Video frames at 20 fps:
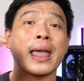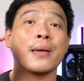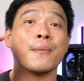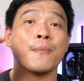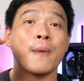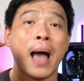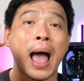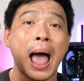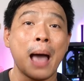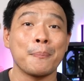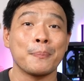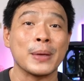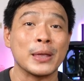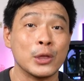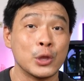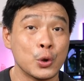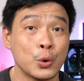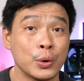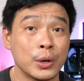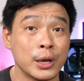a happy
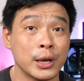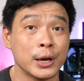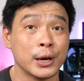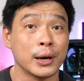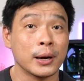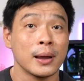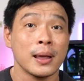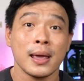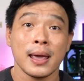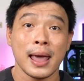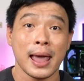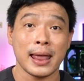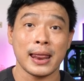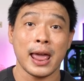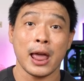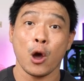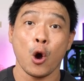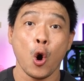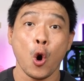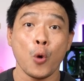new year. And
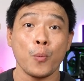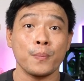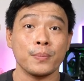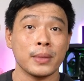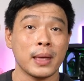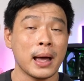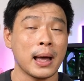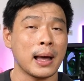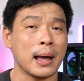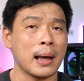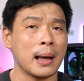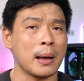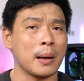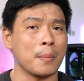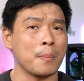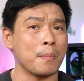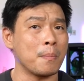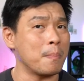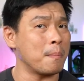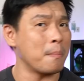I hope na
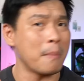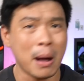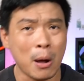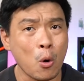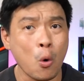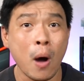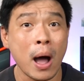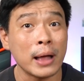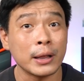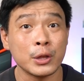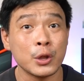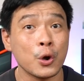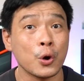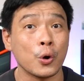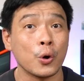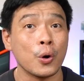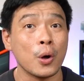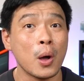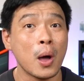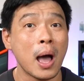makuha
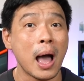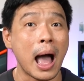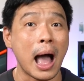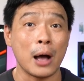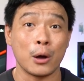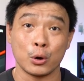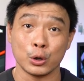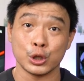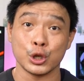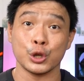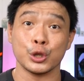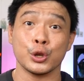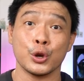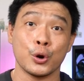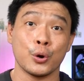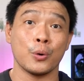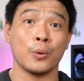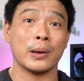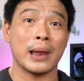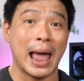nyo ang gusto
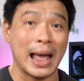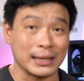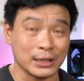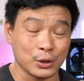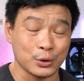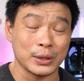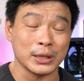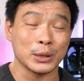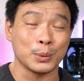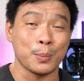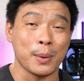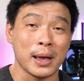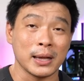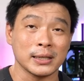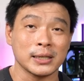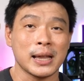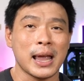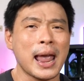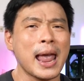nyo last Christmas.